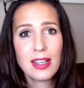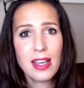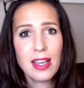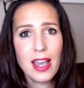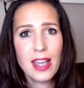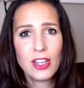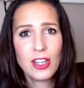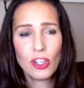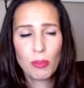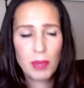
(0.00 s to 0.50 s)

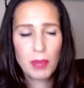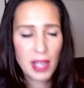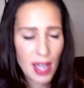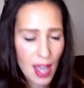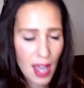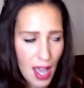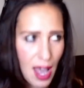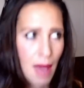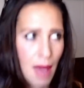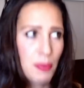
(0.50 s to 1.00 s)
And you'll be
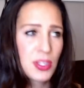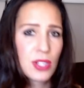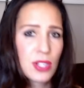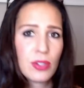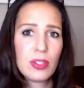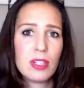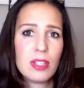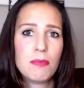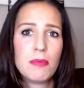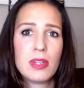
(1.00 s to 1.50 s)

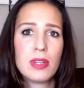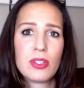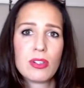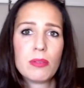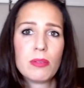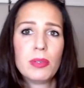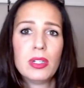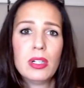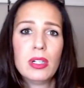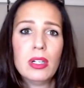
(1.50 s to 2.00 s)
absolutely
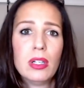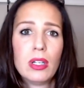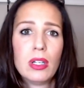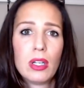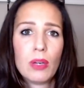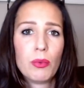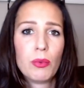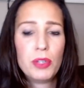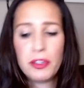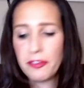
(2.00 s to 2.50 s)
miserable
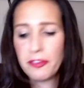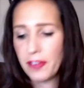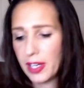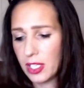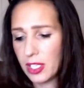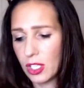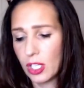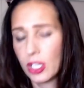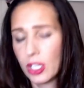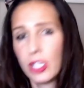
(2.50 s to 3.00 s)
when you find a
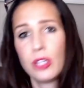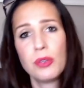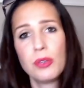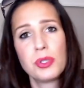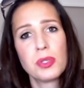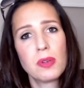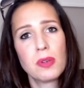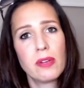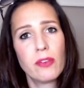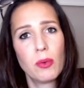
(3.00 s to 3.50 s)

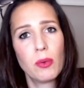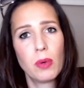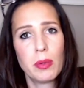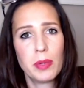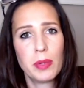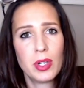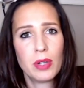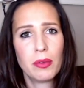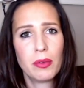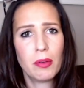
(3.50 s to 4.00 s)
loser of a
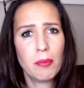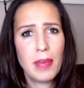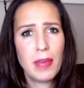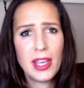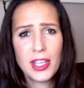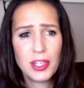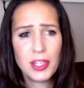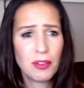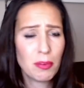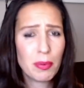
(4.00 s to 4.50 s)
woman who will
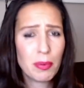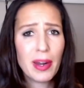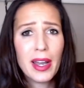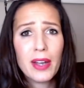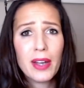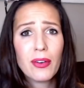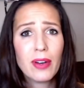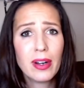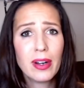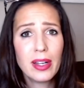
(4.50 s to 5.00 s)
make you a
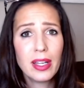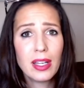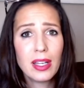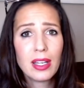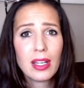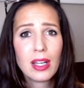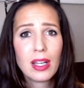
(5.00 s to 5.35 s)
priority.